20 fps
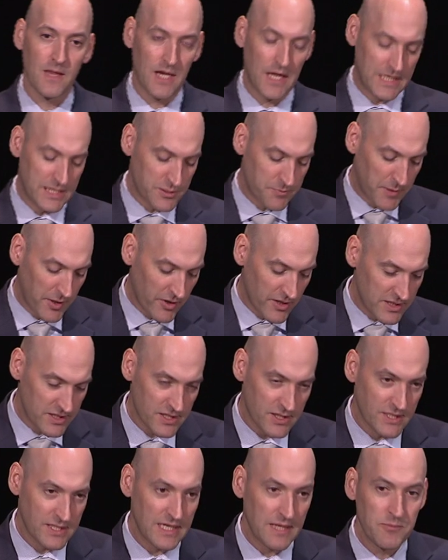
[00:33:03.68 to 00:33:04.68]
experienced a
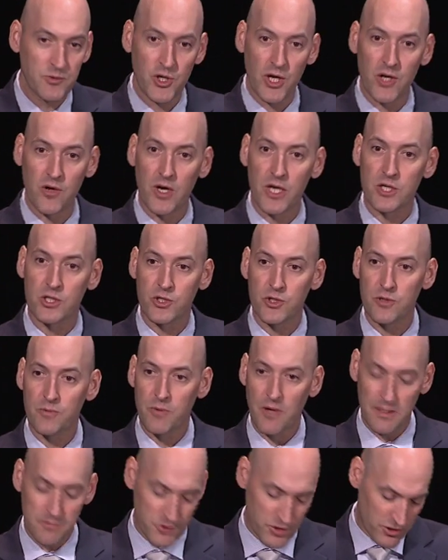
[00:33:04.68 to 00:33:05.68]
steam generator tube
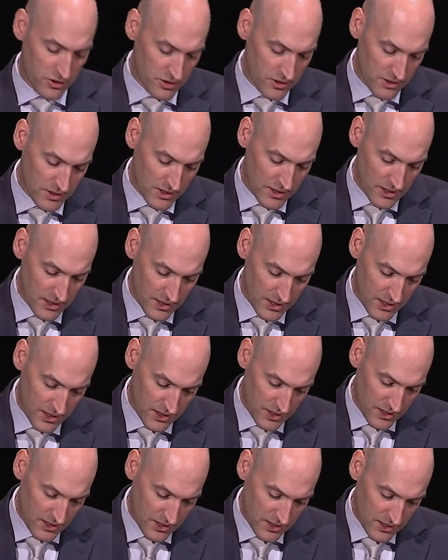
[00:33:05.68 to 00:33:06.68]
rupture
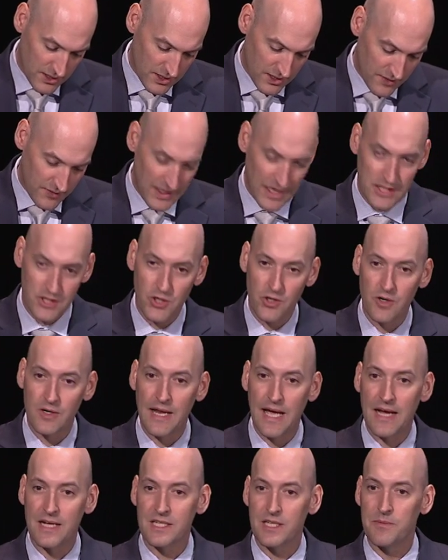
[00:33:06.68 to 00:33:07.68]
that turned
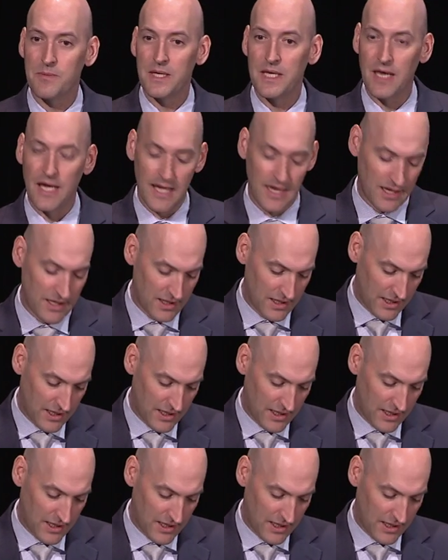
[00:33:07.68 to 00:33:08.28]
out to be